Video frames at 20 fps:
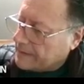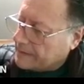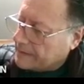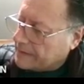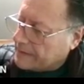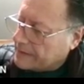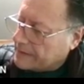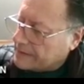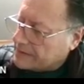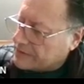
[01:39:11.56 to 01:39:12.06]

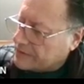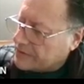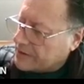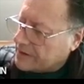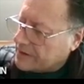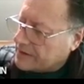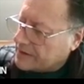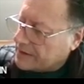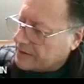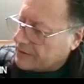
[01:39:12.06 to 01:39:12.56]
that is going
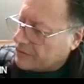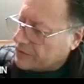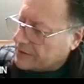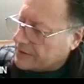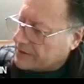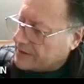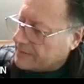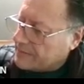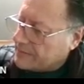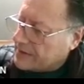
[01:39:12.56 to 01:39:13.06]
to deal
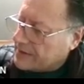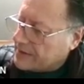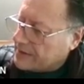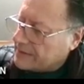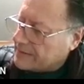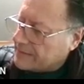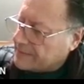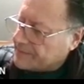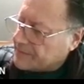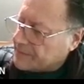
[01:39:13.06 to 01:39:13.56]
with the
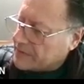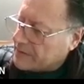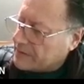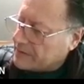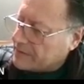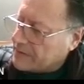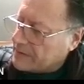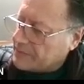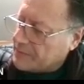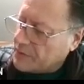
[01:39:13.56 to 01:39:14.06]
mean
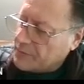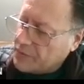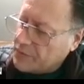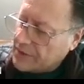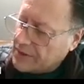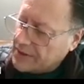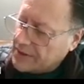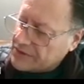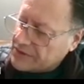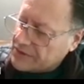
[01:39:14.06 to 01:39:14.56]
of the
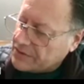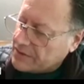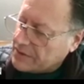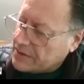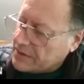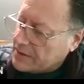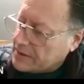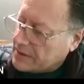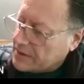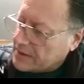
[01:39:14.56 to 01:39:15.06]
population,
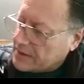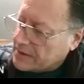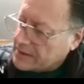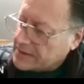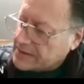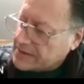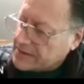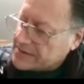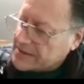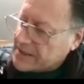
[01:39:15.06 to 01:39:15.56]
and
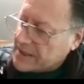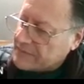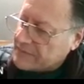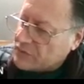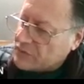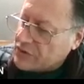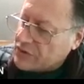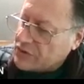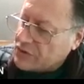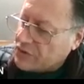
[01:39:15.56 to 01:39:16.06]
this
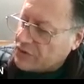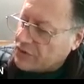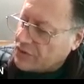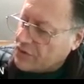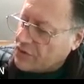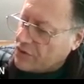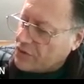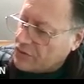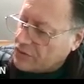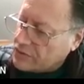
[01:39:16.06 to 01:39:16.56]
time we don't
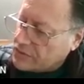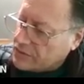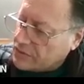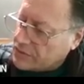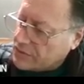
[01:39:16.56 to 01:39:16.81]
know,